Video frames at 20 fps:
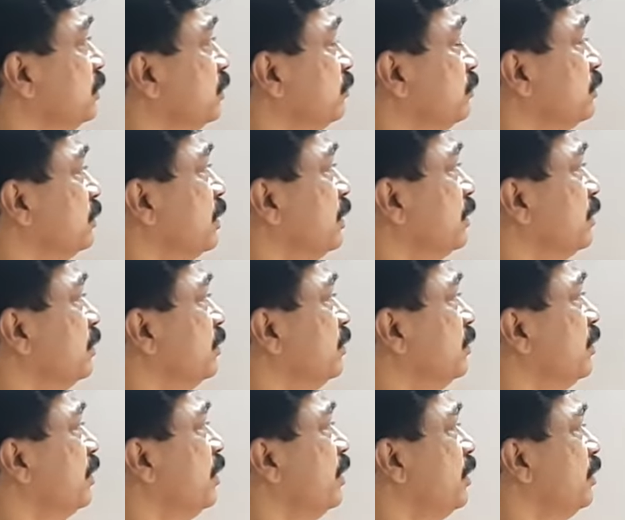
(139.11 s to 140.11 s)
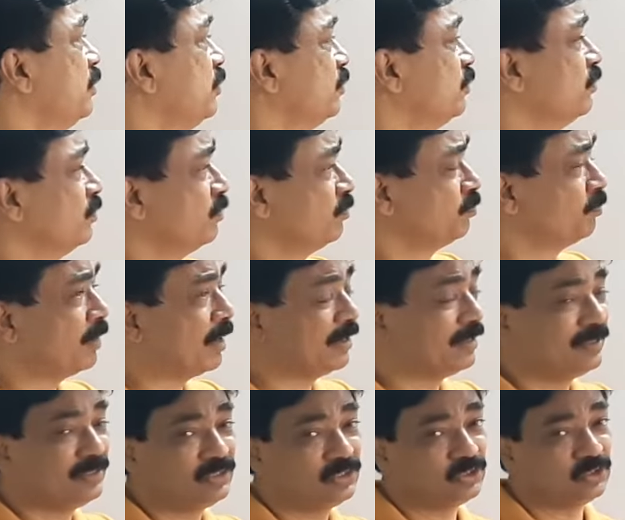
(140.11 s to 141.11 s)
It was like
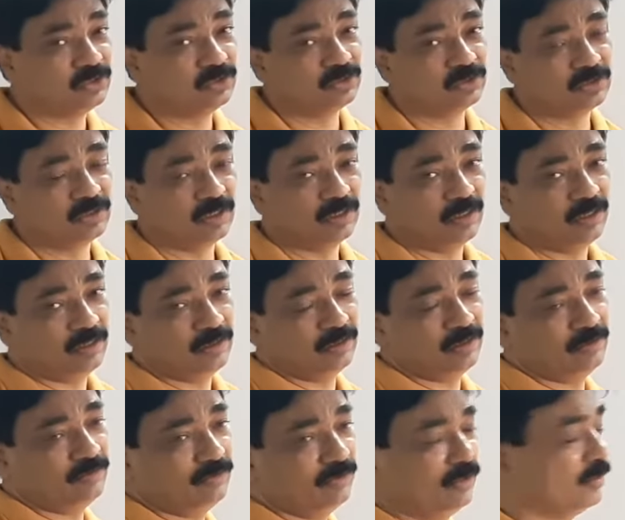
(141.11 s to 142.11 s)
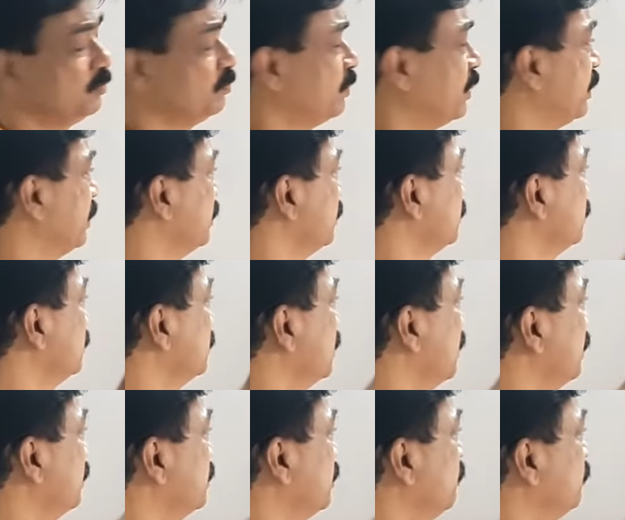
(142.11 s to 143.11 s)
partitions, and then these partitions
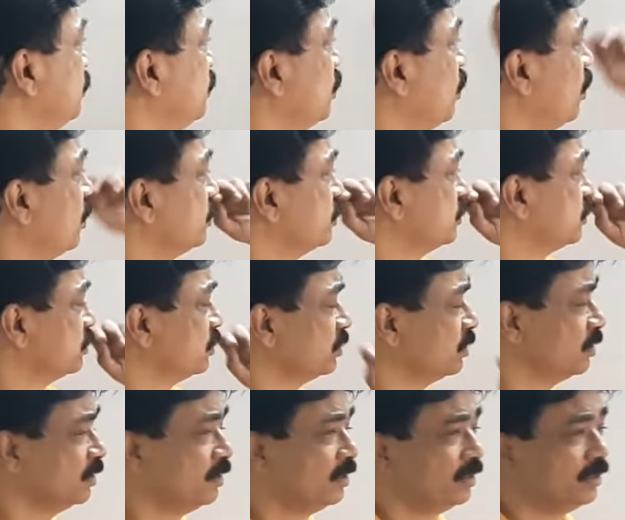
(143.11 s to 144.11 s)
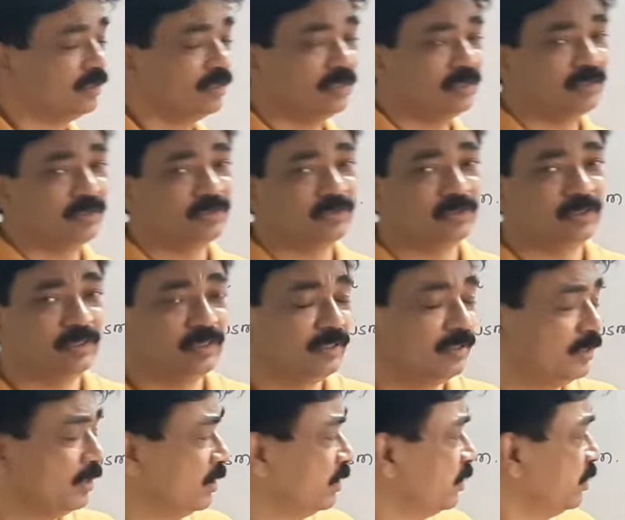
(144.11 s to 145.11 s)
had some dots.
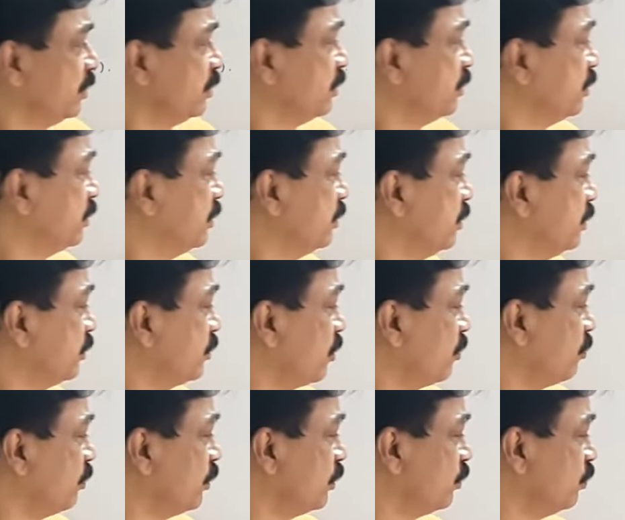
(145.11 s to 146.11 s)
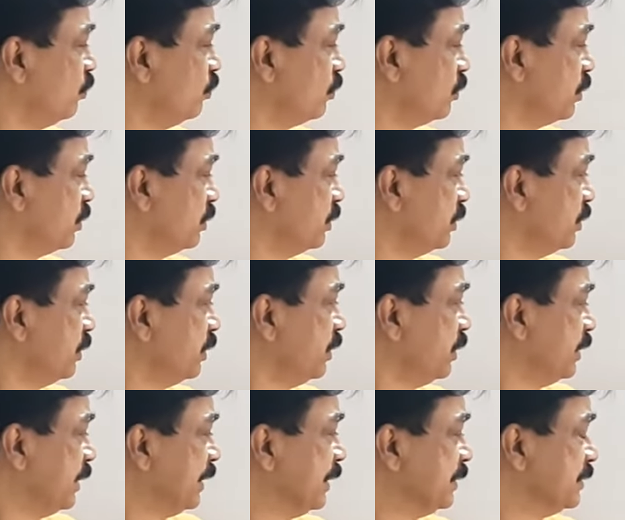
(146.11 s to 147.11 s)
And then Robert Hooke
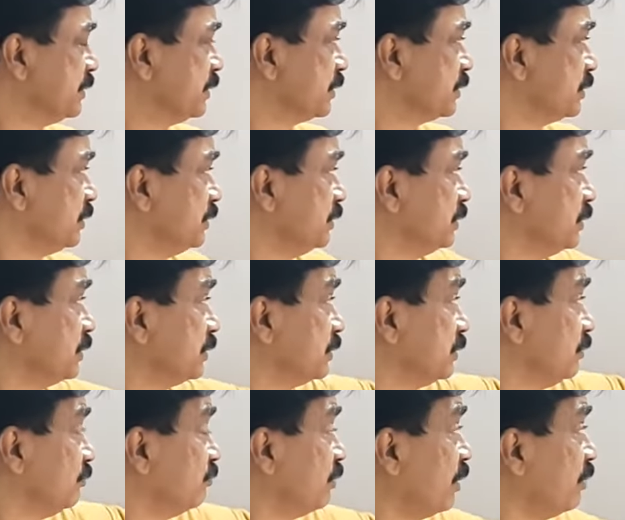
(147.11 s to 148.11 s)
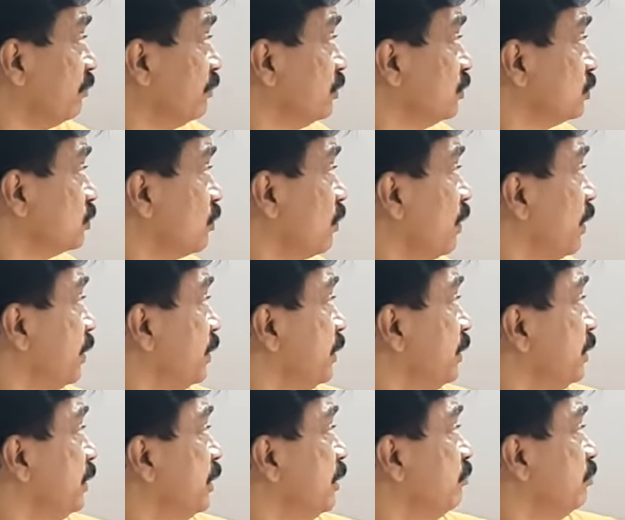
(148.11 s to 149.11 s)
in 1665 he saw, and
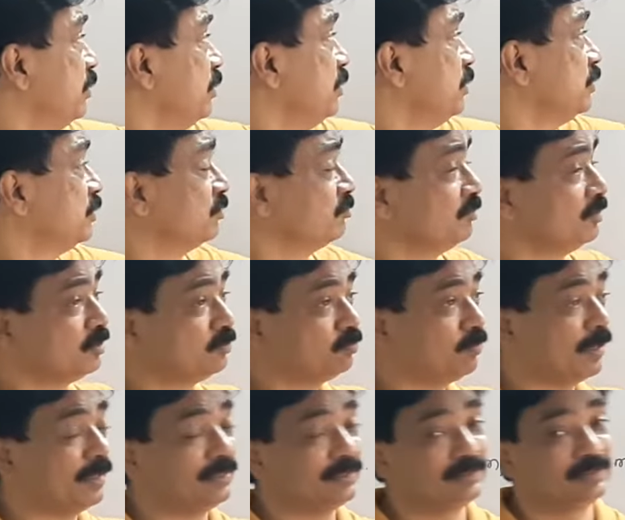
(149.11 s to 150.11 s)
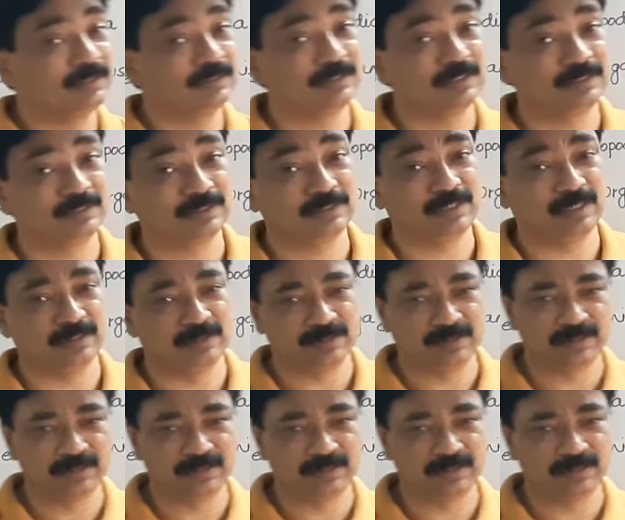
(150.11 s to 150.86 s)
he named each of these partitions as cell.